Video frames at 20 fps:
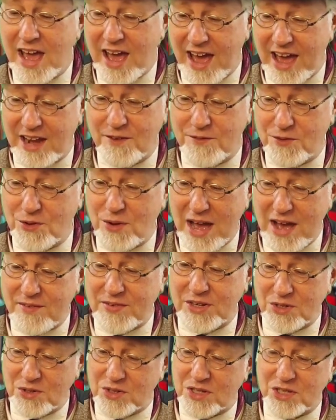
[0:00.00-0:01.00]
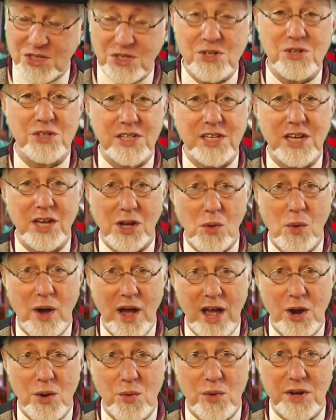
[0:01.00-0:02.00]
And if you haven't, you can certainly
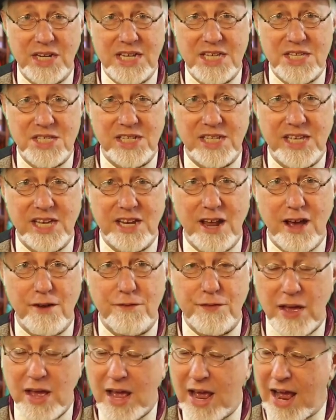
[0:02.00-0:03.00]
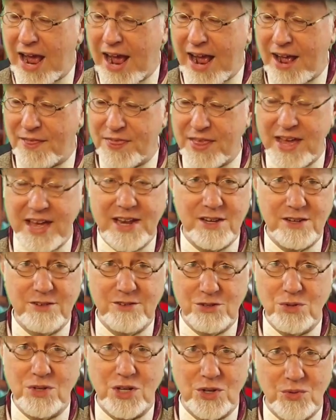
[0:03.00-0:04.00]
acquire one easily enough, and then
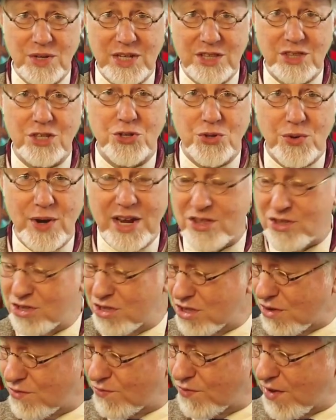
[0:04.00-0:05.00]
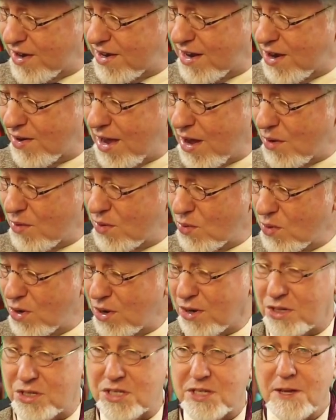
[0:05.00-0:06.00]
you can read the directions and find out how it
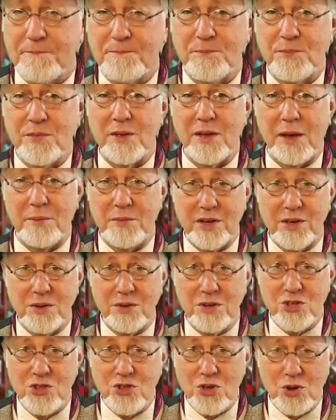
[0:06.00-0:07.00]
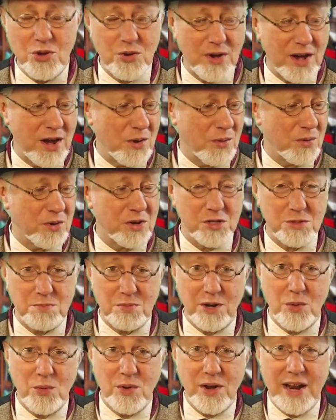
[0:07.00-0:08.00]
works. I'm not going to show you how it works,
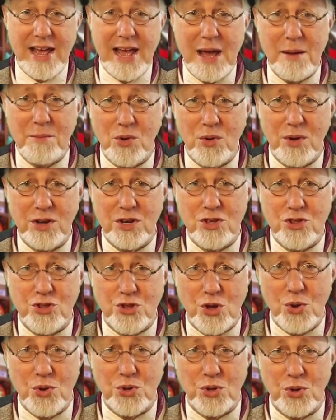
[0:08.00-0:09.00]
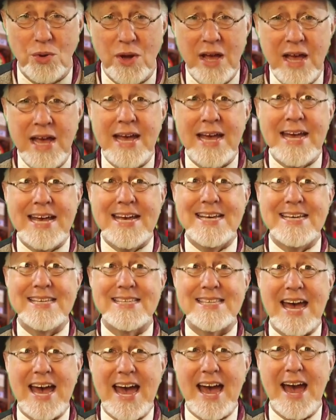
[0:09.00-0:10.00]
but what I am going to show you is
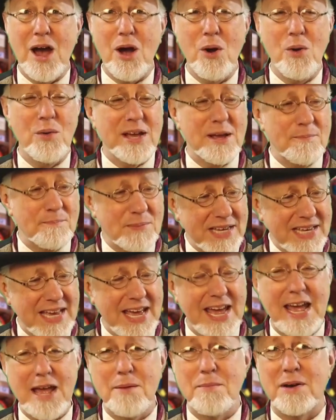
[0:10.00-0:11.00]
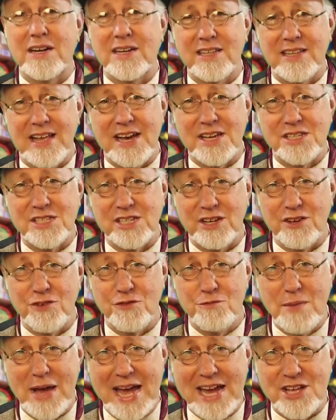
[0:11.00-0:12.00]
how it became a classic of
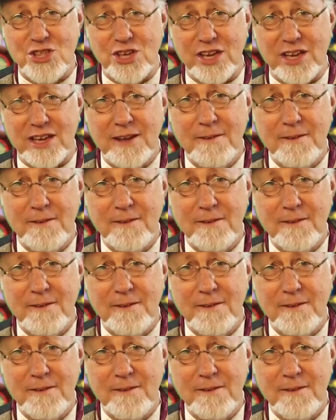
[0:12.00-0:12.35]
magic.